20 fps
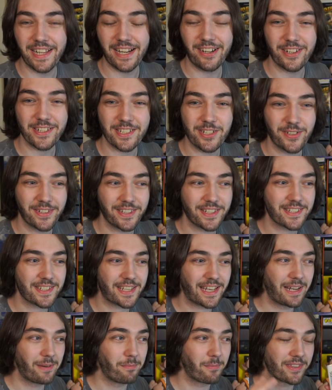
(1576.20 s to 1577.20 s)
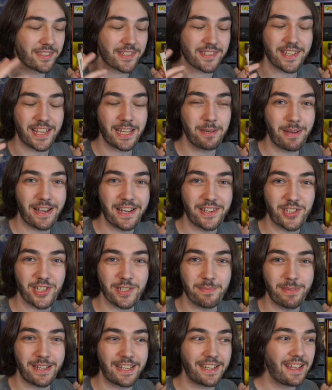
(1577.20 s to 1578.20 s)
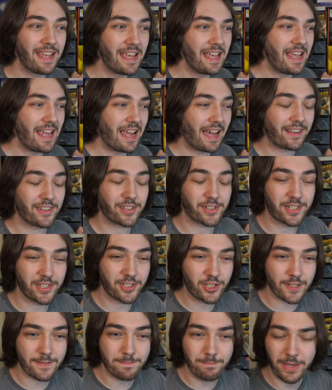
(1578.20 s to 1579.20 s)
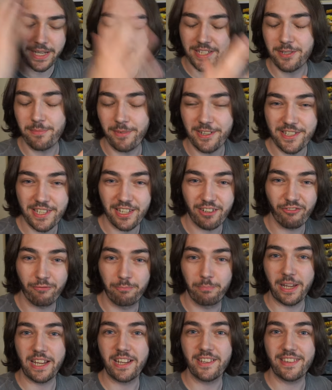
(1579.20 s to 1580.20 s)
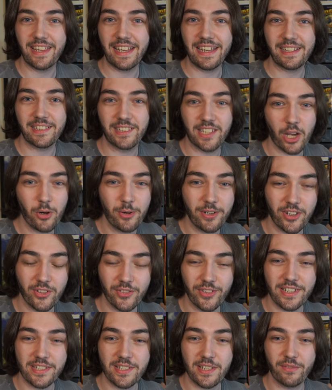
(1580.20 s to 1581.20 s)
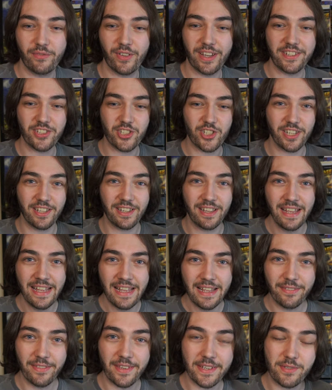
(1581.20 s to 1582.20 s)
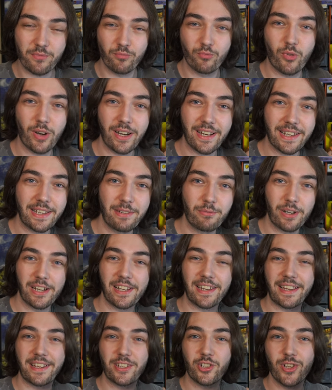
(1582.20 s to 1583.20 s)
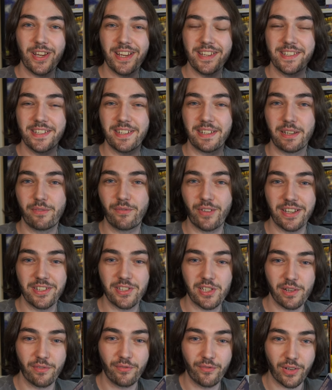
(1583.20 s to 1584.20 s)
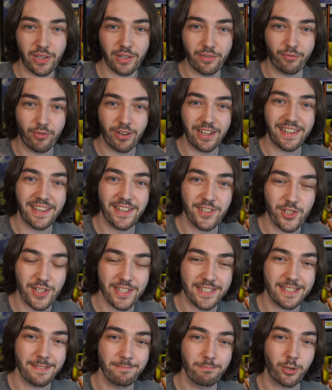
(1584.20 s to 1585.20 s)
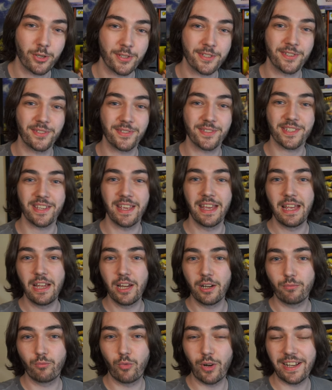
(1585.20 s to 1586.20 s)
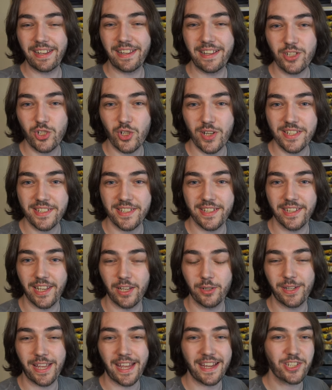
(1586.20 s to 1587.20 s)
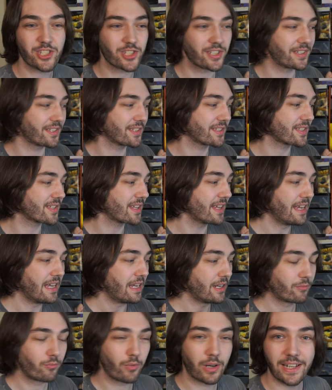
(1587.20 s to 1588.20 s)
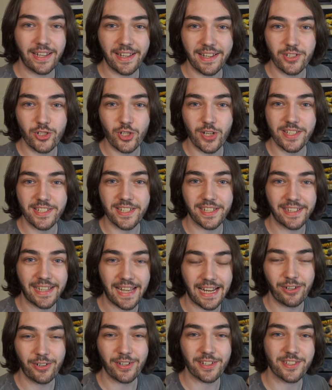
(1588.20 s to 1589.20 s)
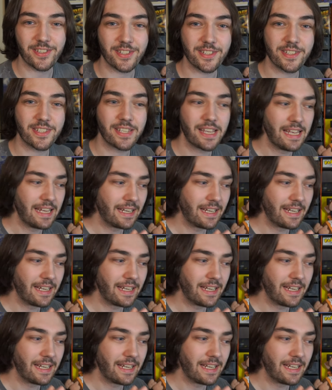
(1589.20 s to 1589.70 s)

character in this game was the same age as me, and I could just picture myself being there, going on this adventure, this really, really interesting adventure full of really interesting puzzles, really interesting locations, really interesting characters.